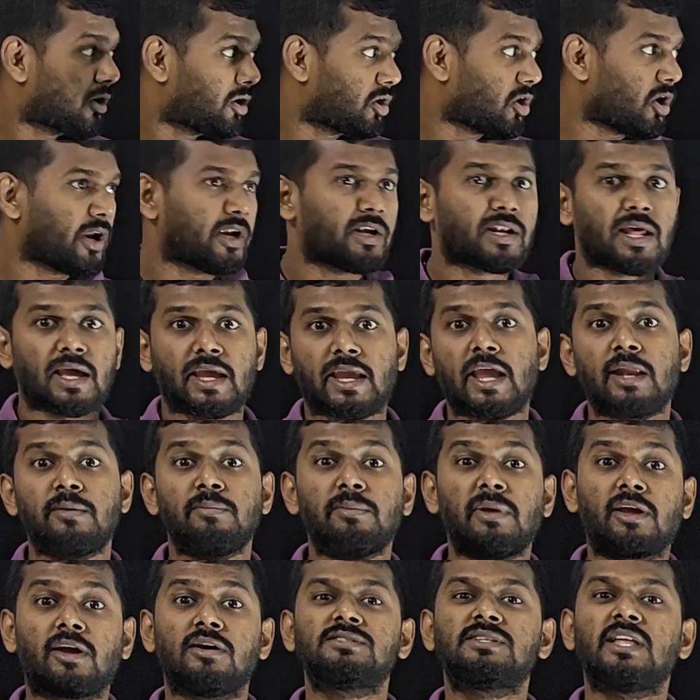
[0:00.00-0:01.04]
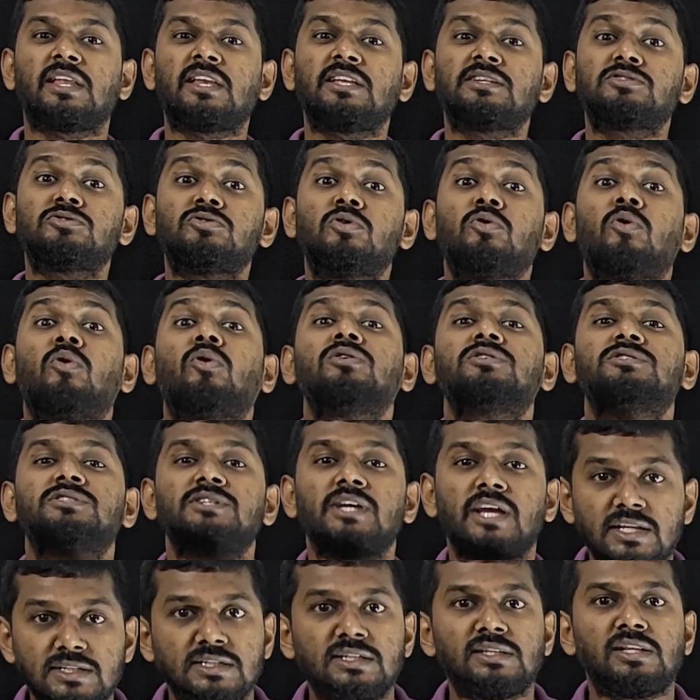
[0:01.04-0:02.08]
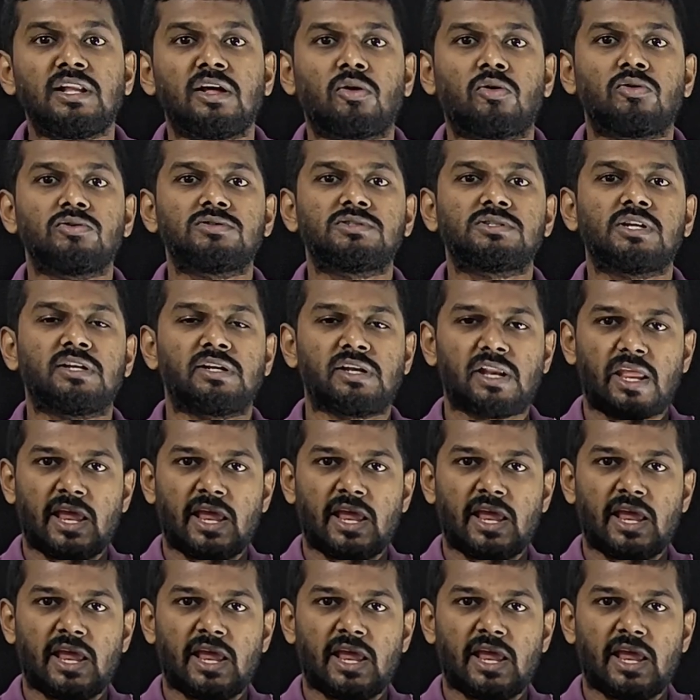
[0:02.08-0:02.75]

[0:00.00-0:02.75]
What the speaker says: draw it again because there is no change in the question.